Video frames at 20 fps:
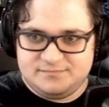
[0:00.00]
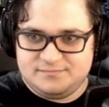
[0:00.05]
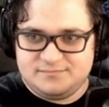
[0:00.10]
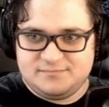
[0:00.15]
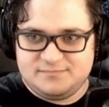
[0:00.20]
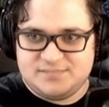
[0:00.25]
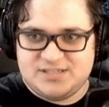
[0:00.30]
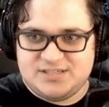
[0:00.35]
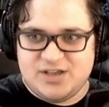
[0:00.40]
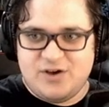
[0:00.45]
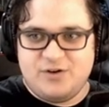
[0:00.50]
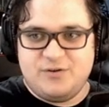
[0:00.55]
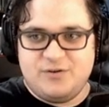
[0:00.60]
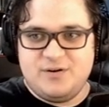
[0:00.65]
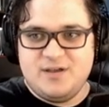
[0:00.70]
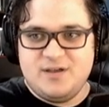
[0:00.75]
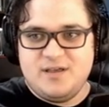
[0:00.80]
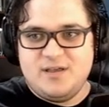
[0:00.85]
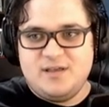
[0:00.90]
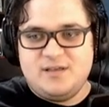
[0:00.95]
So, mm-hmm.
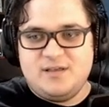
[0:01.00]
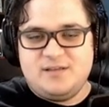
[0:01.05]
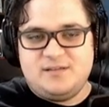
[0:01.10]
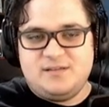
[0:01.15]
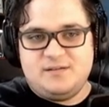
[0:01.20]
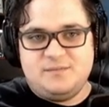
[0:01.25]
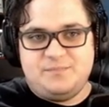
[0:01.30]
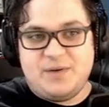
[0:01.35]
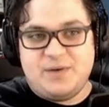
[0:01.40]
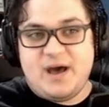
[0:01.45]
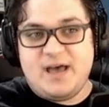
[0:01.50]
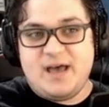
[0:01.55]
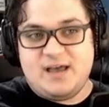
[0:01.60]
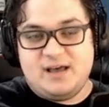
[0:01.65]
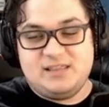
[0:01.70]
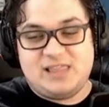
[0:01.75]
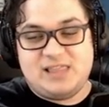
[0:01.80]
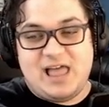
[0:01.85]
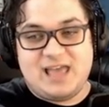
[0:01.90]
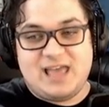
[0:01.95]
But
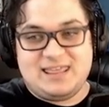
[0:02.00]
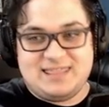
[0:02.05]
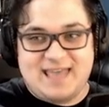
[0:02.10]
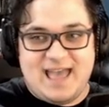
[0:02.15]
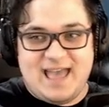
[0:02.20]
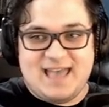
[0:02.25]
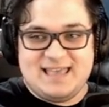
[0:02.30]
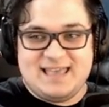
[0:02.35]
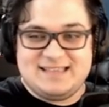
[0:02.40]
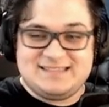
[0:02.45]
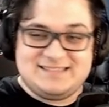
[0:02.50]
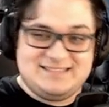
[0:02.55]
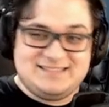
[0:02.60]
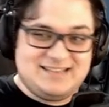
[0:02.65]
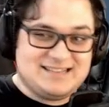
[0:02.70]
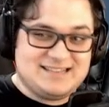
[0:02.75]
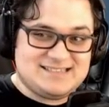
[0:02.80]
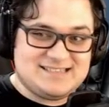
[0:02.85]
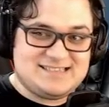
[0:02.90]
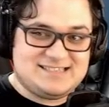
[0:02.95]
unlike that, it
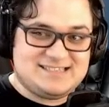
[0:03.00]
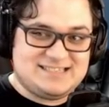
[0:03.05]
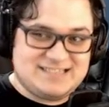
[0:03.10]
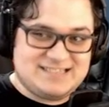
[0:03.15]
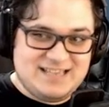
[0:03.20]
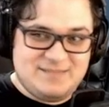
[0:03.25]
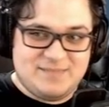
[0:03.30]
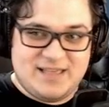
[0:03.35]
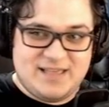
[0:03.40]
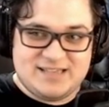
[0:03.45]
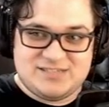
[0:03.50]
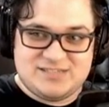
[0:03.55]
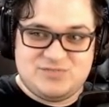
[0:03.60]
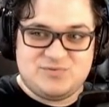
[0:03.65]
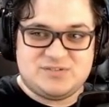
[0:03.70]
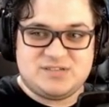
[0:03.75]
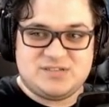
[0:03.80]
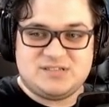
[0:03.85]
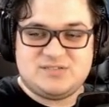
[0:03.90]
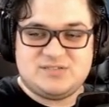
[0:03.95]
doesn't seem like
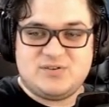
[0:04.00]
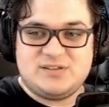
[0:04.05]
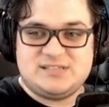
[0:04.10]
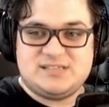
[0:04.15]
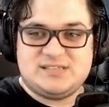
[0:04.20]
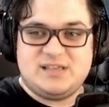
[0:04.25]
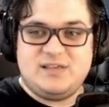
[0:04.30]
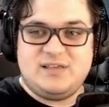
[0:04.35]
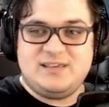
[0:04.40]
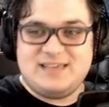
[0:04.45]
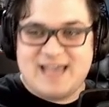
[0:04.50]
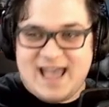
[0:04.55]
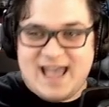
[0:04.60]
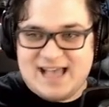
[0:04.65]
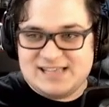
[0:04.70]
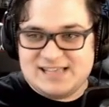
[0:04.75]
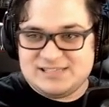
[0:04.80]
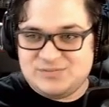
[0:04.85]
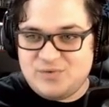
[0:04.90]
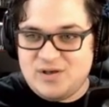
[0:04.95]
Suicide Squad's selling
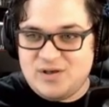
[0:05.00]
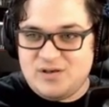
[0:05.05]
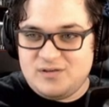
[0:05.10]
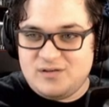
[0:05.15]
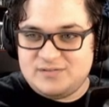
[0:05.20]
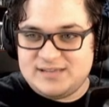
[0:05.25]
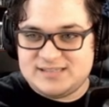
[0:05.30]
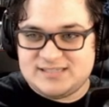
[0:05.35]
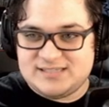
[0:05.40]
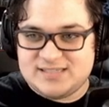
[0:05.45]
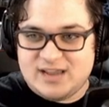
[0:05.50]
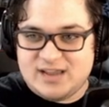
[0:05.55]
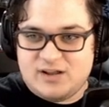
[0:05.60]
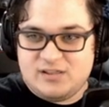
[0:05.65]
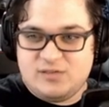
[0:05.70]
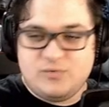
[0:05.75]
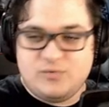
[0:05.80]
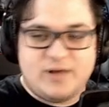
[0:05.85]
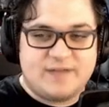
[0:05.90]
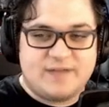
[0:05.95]
as well
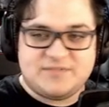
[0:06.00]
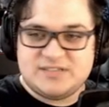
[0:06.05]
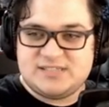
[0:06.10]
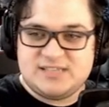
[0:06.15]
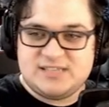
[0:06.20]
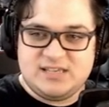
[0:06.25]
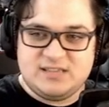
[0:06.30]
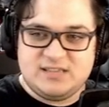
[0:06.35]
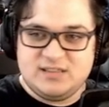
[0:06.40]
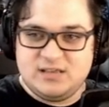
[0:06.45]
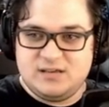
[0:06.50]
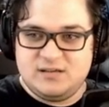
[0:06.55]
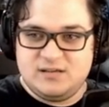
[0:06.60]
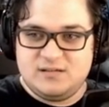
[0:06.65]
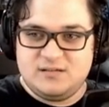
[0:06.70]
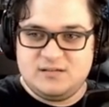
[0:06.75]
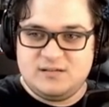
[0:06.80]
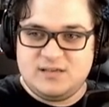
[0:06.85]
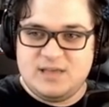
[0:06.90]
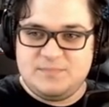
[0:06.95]
necessarily. We'll have to see in the
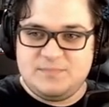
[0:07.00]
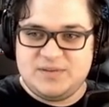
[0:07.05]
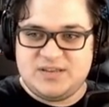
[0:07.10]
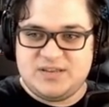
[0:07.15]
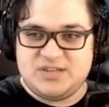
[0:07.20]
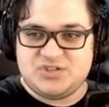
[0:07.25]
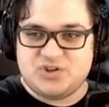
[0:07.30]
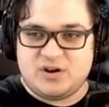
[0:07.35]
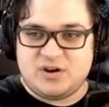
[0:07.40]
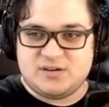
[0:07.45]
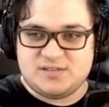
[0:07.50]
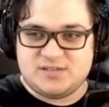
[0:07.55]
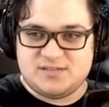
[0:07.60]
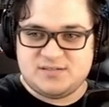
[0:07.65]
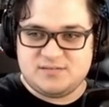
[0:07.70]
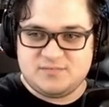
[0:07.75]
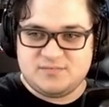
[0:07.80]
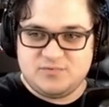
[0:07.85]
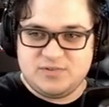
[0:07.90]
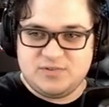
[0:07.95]
N P D
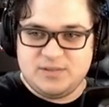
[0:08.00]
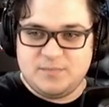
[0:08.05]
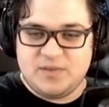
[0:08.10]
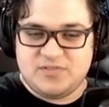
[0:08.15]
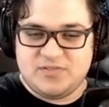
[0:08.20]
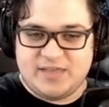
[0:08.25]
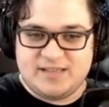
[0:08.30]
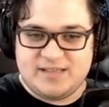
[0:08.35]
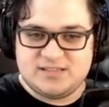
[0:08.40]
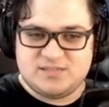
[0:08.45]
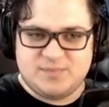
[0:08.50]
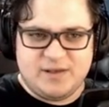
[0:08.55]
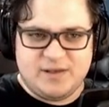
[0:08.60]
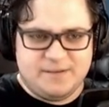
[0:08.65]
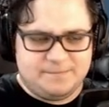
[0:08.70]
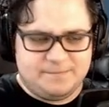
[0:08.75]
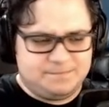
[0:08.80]
charts when the month ends, but